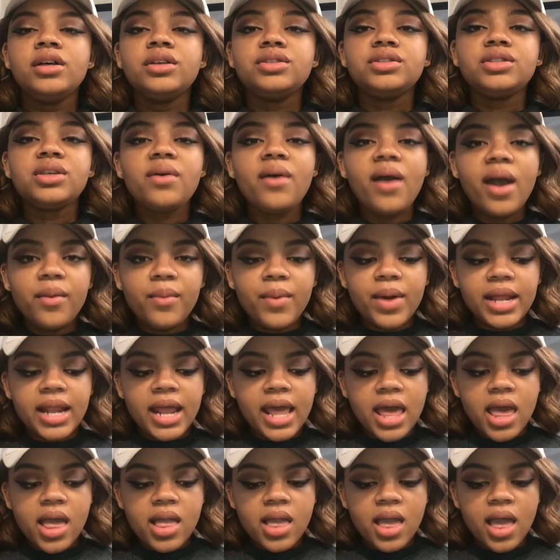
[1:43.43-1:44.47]
So I
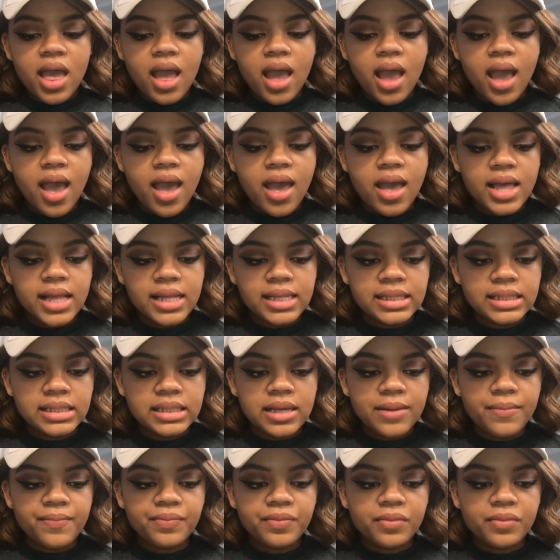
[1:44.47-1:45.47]
went in and